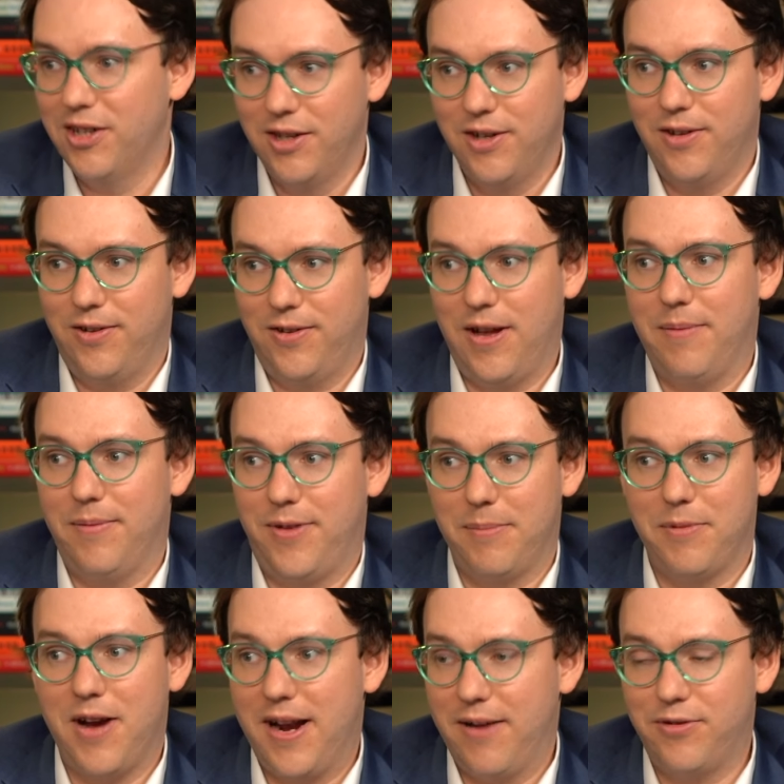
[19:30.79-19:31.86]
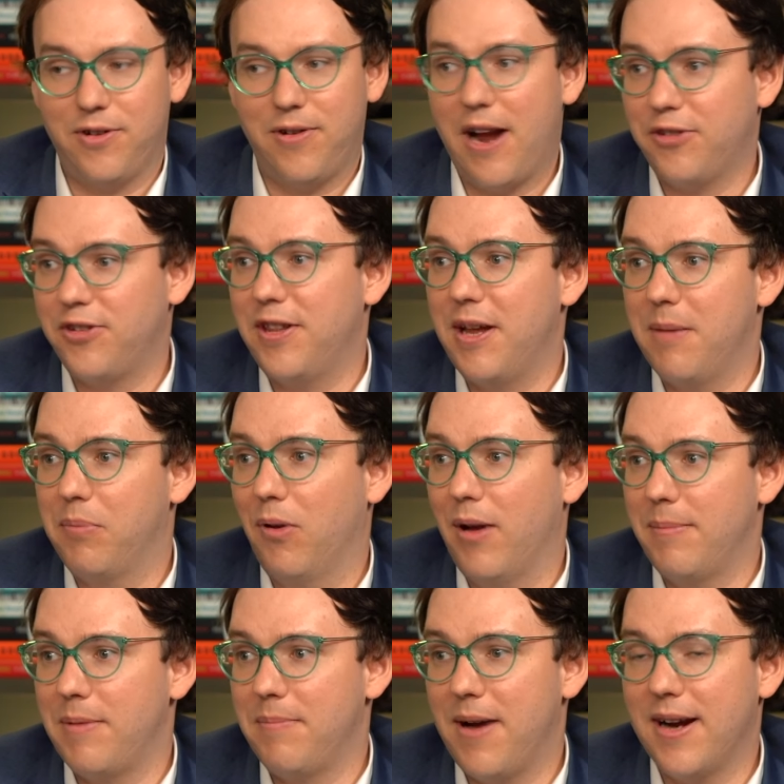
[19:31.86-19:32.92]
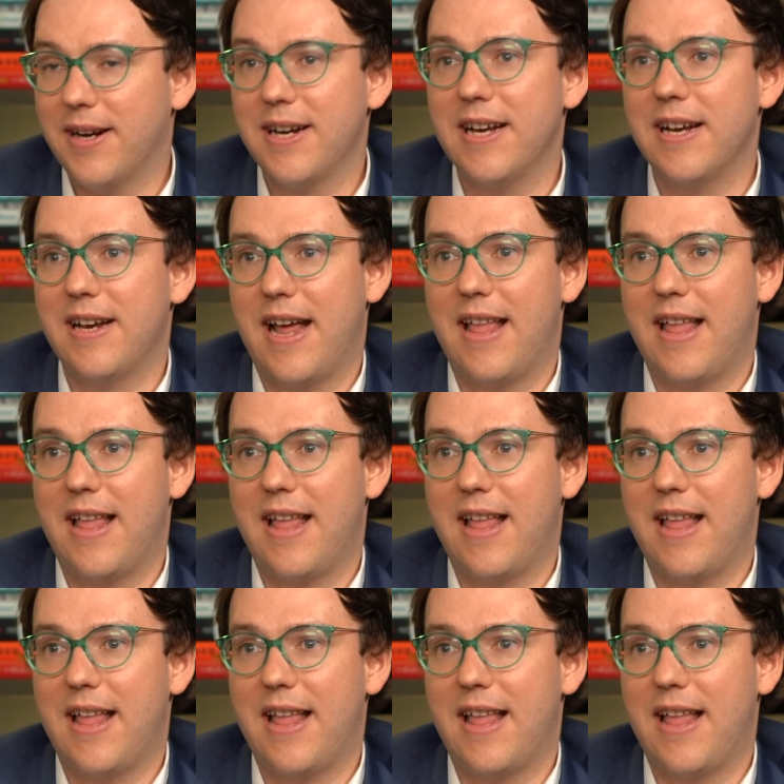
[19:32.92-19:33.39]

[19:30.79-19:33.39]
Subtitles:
Okay. Some kind of crash in the employment market.